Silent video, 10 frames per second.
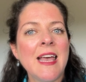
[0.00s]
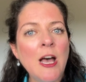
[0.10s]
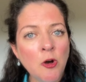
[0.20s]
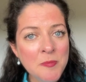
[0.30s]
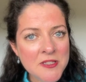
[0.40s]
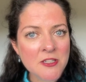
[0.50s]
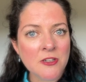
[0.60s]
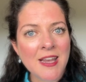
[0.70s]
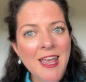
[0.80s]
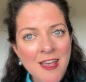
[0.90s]
helps
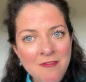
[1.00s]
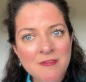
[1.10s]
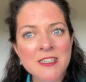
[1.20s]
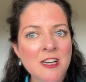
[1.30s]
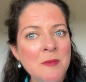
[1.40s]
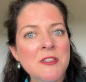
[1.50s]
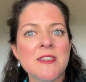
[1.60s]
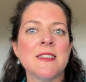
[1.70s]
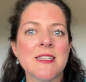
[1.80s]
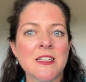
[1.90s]
you every time you
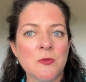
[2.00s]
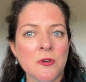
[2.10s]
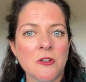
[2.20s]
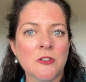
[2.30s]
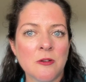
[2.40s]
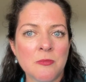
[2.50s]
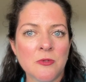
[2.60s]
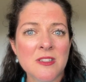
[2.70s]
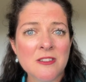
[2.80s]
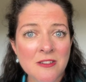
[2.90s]
sit down to work on your
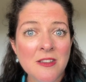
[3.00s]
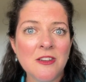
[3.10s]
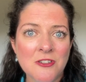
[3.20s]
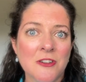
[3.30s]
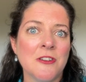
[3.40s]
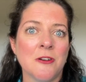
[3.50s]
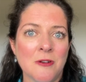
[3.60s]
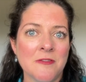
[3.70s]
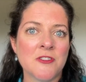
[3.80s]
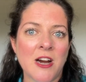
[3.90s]
book so that you don't go
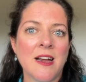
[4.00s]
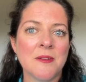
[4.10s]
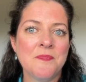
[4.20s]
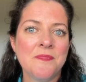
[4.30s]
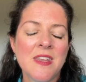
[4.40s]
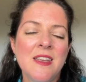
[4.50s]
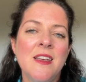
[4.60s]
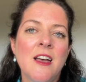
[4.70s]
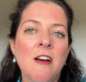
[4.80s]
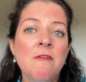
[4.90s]
off track.
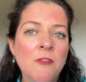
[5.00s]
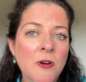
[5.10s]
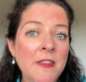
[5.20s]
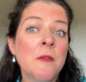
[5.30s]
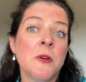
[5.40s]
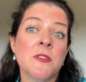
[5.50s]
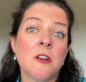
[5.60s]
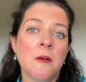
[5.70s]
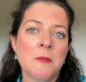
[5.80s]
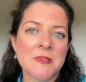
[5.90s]
Avoid the most
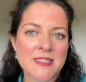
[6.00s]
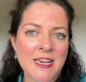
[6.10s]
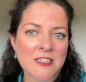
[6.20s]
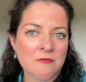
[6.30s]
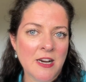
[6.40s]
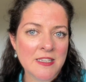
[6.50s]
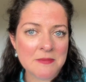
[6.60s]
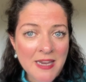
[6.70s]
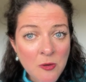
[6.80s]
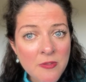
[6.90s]
common mistakes writers
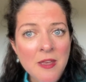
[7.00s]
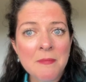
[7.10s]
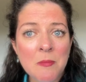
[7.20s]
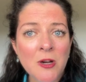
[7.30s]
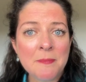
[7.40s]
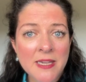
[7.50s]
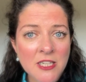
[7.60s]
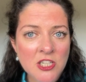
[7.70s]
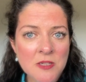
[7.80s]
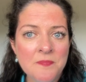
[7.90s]
make with their memoir
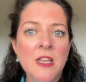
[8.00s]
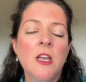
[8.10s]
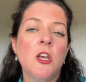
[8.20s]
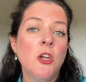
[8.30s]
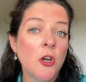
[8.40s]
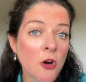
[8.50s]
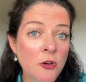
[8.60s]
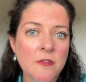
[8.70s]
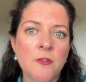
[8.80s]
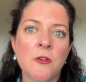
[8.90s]
pitch. Know
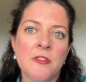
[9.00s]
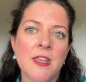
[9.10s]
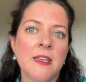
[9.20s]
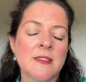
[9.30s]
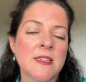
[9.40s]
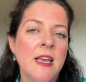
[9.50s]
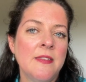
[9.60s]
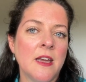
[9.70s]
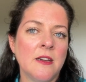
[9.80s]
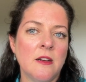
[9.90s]
the 4 things
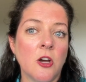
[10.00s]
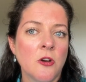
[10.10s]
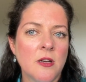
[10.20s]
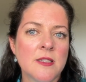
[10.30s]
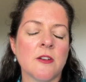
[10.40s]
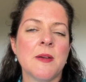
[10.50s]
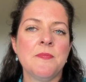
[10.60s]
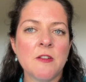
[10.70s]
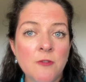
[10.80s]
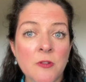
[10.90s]
that
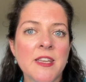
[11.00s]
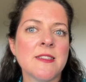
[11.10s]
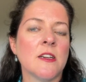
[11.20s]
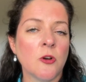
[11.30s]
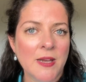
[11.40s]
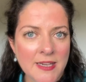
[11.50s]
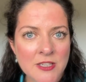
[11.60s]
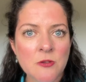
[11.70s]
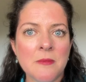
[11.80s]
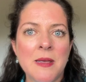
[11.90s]
go
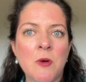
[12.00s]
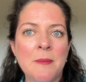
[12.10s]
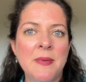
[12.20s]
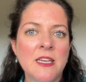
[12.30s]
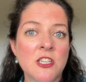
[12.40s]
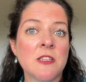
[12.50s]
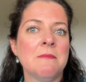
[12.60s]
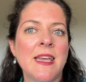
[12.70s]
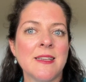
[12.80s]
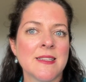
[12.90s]
into a memoir pitch to
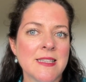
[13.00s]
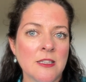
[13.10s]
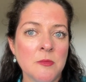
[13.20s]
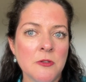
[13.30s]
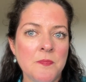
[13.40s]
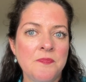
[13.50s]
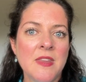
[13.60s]
make it sellable.